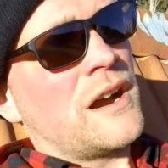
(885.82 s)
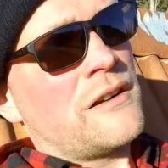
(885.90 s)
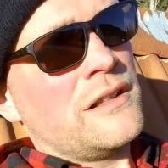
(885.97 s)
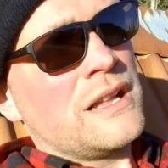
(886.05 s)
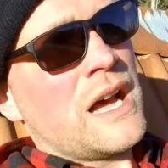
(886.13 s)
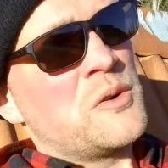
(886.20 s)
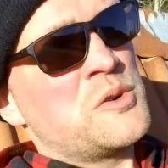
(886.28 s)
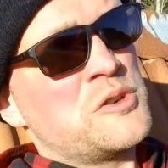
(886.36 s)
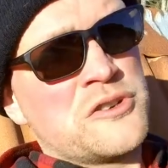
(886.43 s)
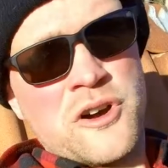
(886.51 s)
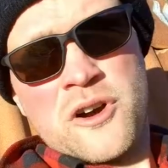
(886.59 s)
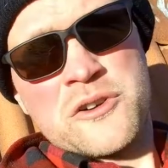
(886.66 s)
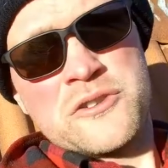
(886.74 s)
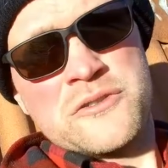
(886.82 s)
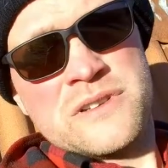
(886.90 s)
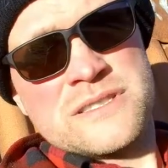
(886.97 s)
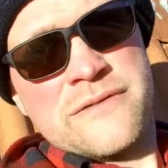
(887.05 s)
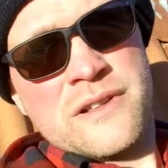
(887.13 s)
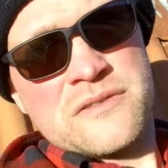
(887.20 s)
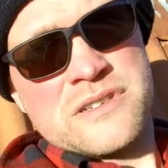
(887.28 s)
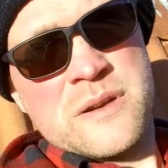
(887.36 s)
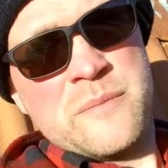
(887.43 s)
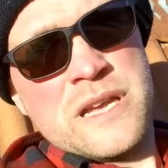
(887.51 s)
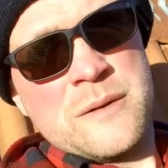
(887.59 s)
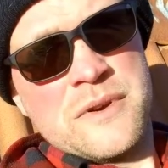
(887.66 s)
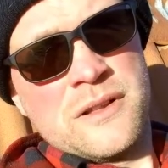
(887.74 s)
are allowed to talk to
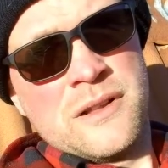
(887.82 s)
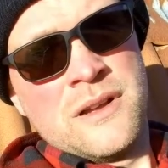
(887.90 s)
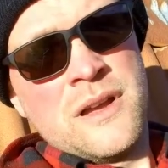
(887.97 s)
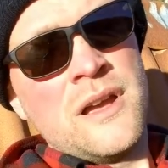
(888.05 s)
disfellowship people